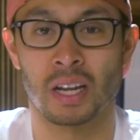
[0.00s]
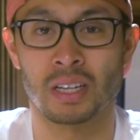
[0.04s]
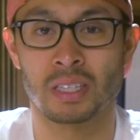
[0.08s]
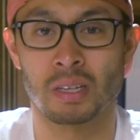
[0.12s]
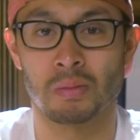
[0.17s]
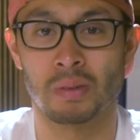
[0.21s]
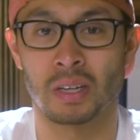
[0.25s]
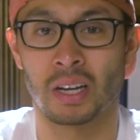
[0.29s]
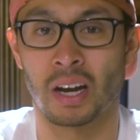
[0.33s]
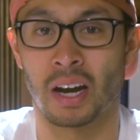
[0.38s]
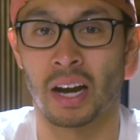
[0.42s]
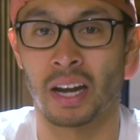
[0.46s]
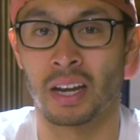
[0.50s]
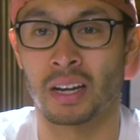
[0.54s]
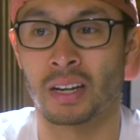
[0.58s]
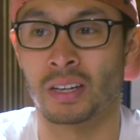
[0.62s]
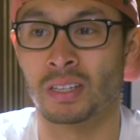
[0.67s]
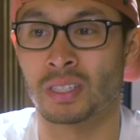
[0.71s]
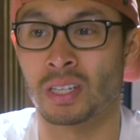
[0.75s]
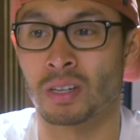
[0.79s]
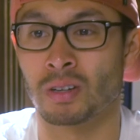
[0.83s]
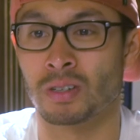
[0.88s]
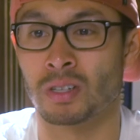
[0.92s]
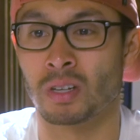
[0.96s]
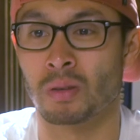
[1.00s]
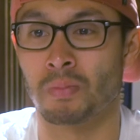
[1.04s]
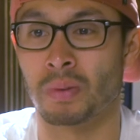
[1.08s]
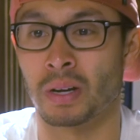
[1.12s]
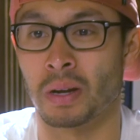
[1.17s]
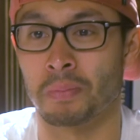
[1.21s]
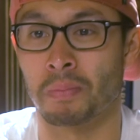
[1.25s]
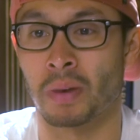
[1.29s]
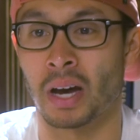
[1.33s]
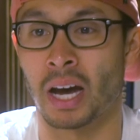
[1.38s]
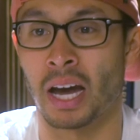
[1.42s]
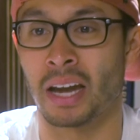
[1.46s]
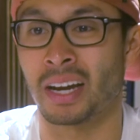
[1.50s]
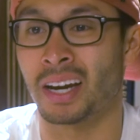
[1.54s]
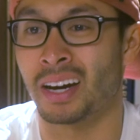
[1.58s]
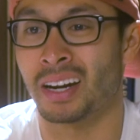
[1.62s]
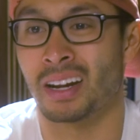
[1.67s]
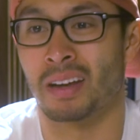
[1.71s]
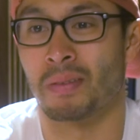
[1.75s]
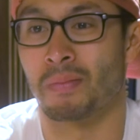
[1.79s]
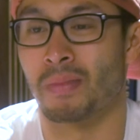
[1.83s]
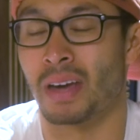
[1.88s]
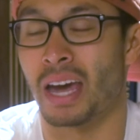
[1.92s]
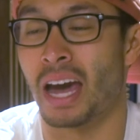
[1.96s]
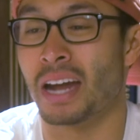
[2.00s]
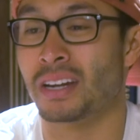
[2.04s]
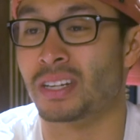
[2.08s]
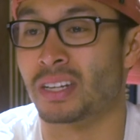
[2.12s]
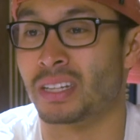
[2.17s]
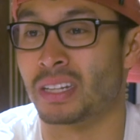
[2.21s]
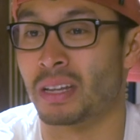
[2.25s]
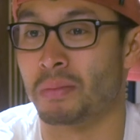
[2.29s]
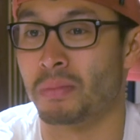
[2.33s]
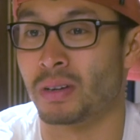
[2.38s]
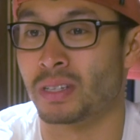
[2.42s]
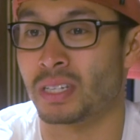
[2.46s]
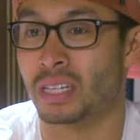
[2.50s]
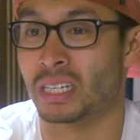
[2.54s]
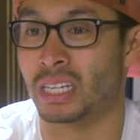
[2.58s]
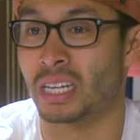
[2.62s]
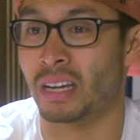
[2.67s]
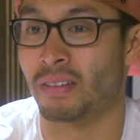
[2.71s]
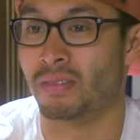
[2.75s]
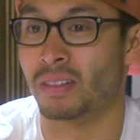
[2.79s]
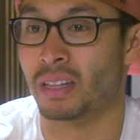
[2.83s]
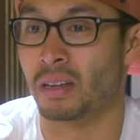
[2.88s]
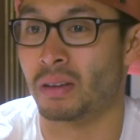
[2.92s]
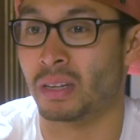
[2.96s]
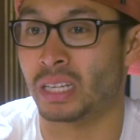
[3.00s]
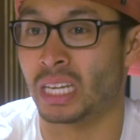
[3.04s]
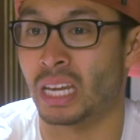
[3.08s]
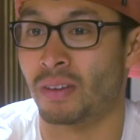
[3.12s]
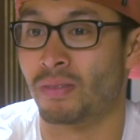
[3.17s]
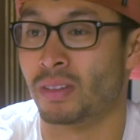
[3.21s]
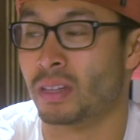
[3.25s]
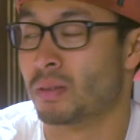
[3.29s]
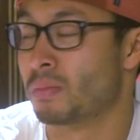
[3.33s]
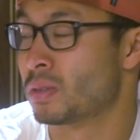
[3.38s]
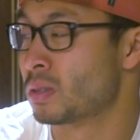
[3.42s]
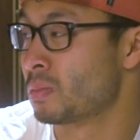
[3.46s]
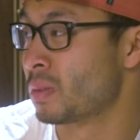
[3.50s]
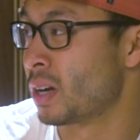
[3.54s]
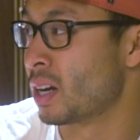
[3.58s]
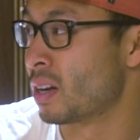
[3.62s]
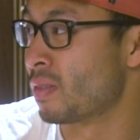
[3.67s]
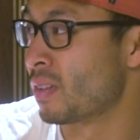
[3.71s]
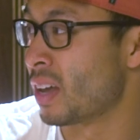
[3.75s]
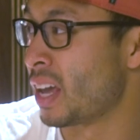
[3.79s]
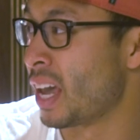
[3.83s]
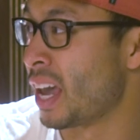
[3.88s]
That's something I consider too, but I'm, i got to imagine they must have given them, given them some kind of